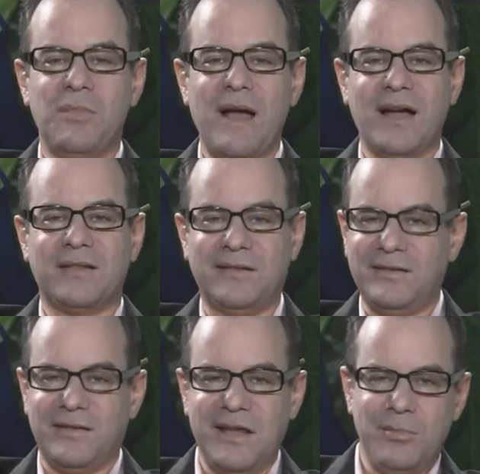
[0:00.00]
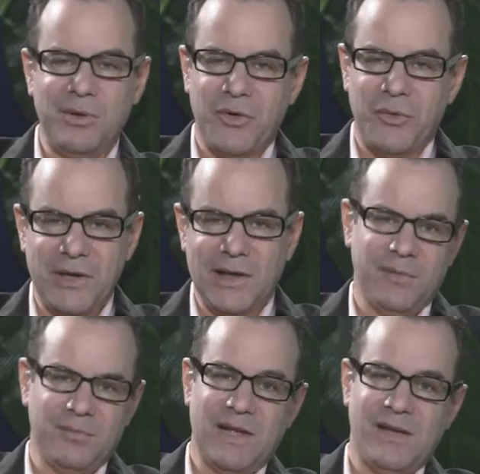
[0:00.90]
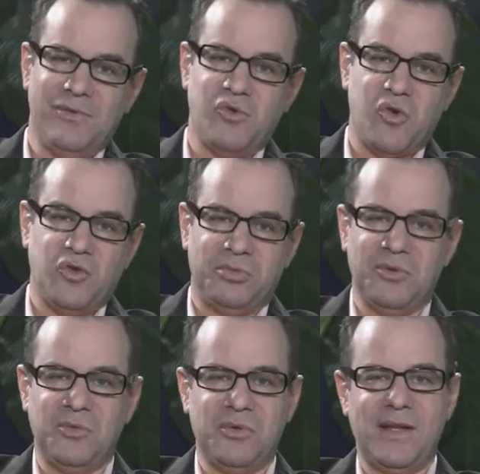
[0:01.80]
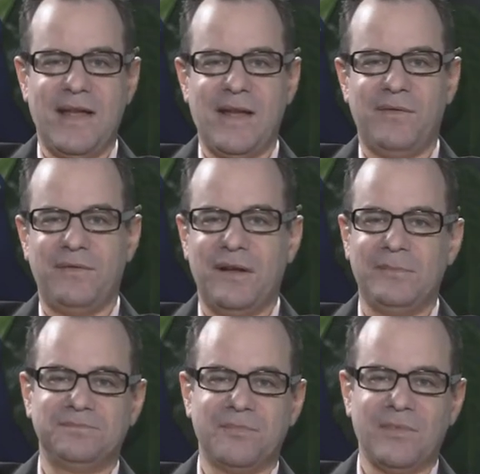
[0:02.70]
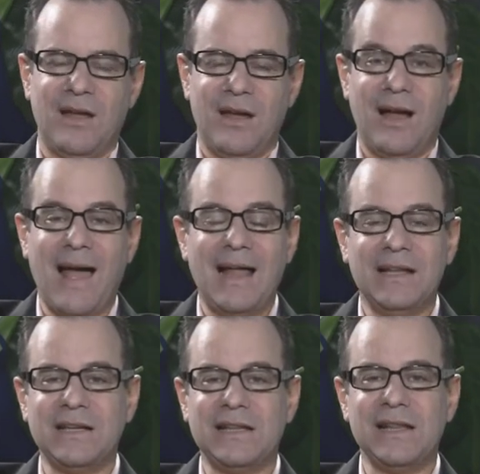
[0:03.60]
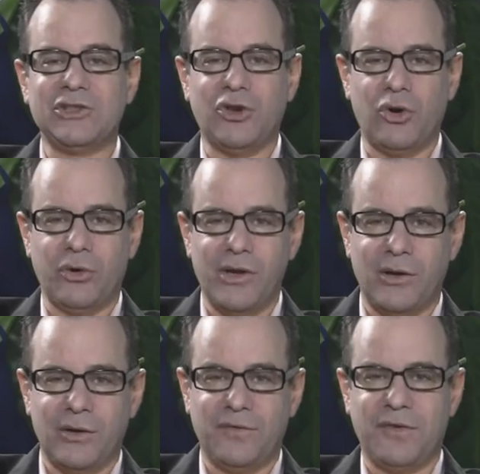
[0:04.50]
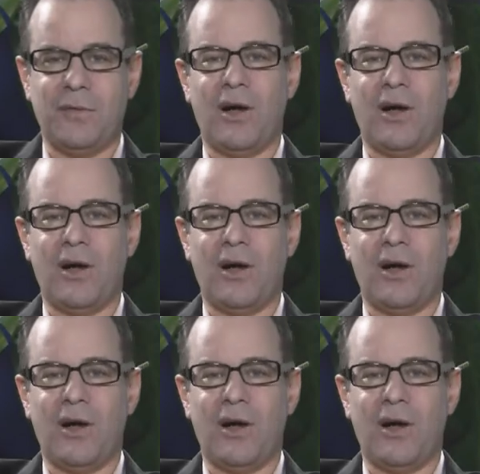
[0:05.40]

back. This is Keeping It Real. I'm David Grossman. We have um, uh, Alan Glushko here from